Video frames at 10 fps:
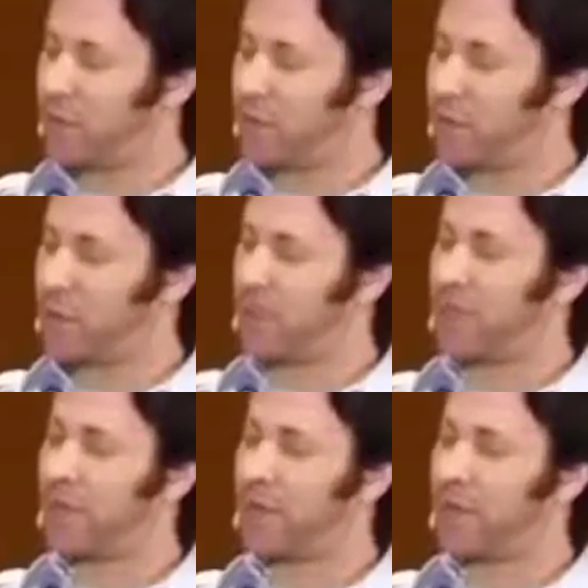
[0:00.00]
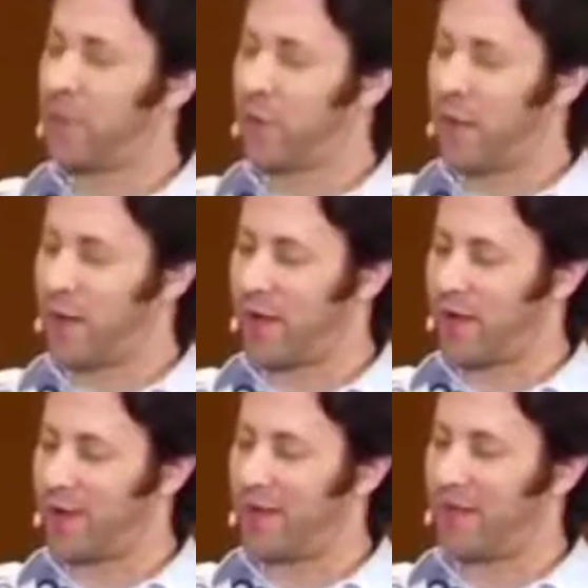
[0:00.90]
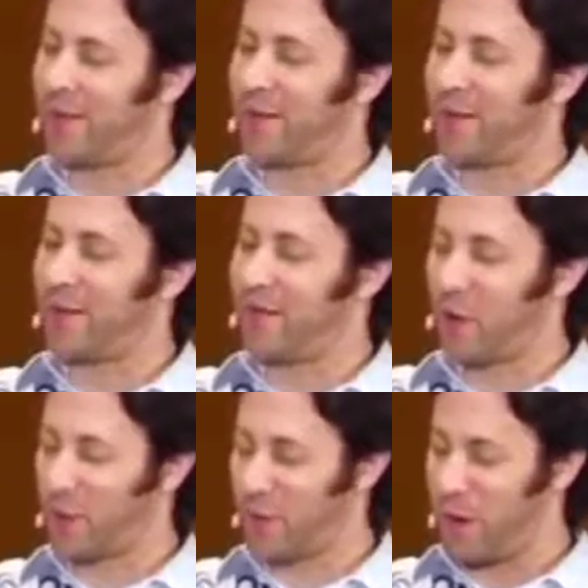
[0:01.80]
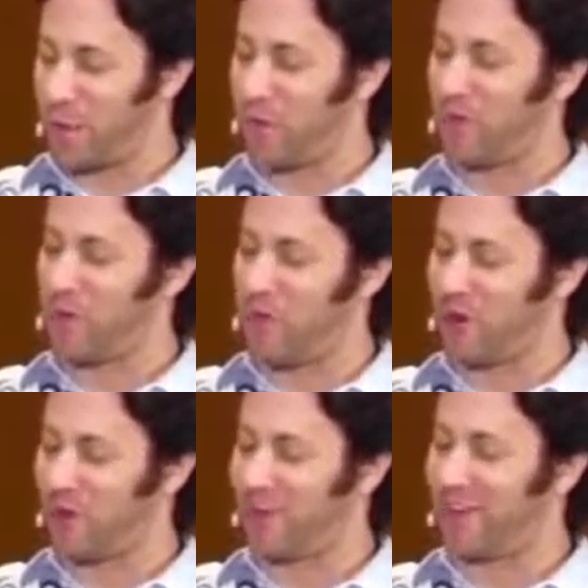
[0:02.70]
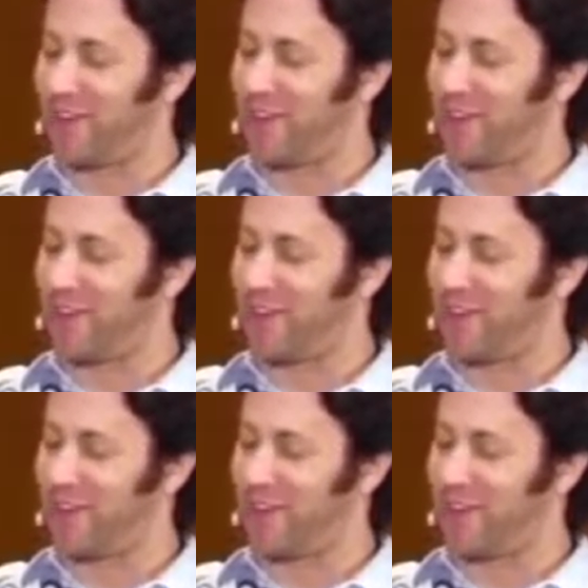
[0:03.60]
Something that you and I had talked about before is